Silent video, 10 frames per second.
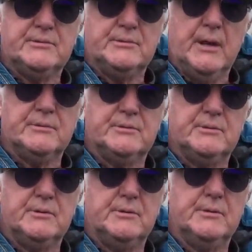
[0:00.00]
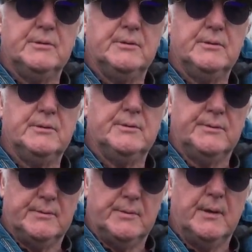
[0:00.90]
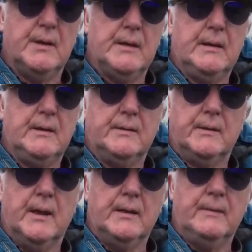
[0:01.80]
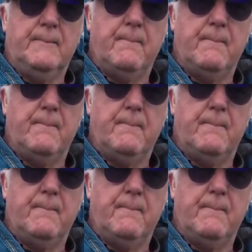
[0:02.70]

because they insisted on telephones. Yeah.